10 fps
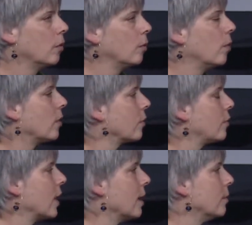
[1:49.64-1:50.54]
whether
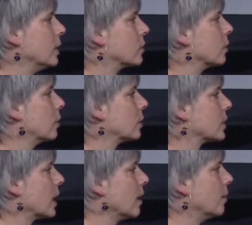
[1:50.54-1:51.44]
families or
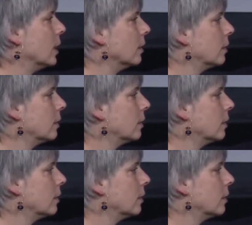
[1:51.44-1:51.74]
salmon.